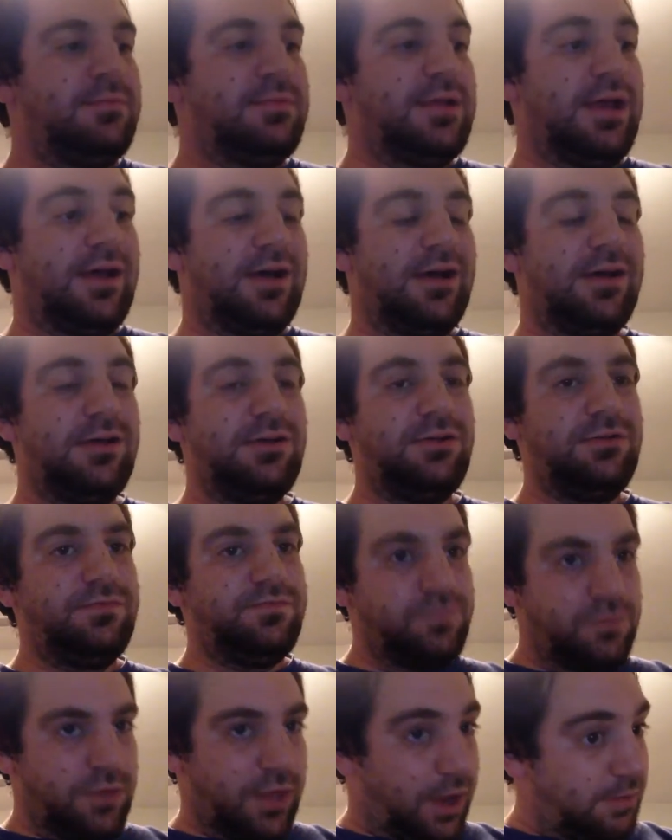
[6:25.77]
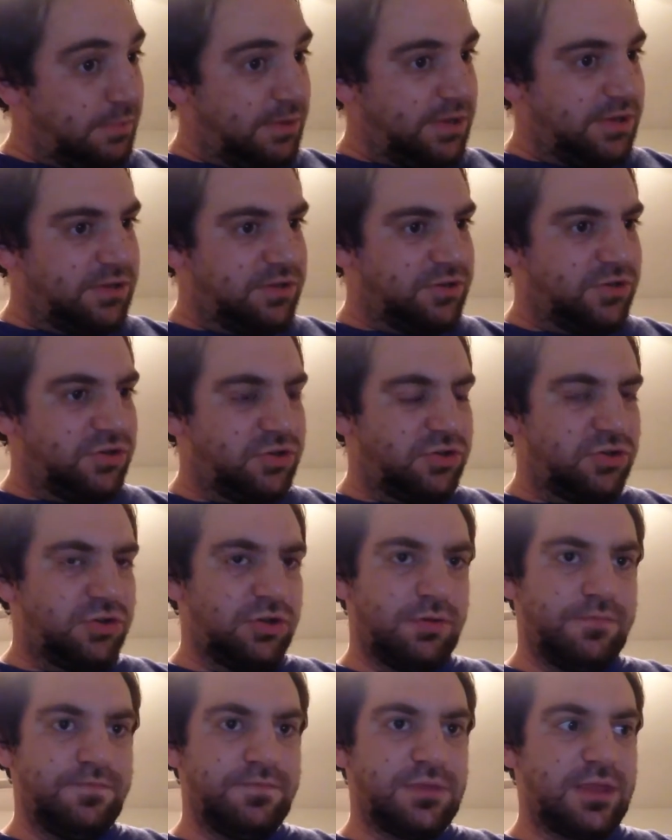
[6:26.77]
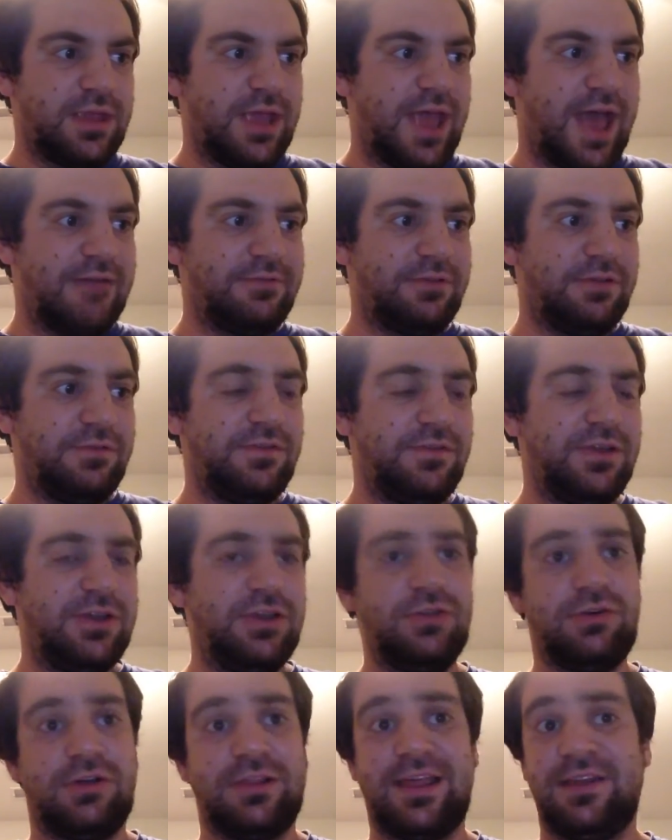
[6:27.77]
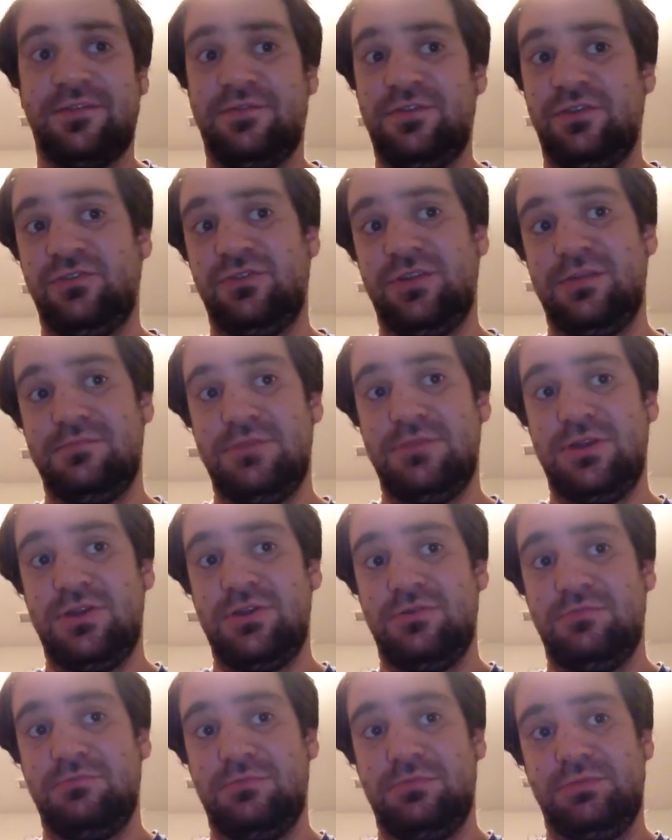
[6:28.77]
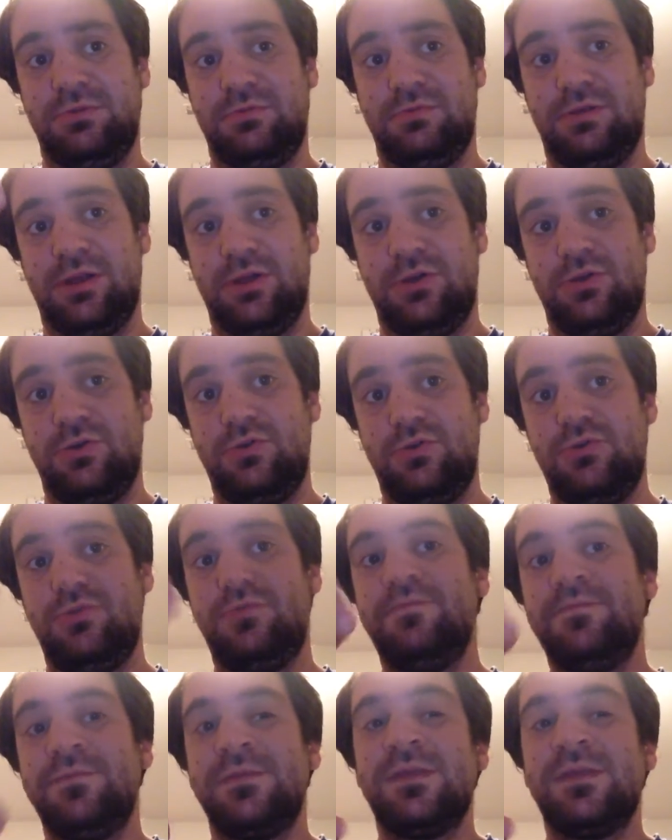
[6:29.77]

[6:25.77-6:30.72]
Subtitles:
But yeah, I might have a video on that in the future. Let me know below.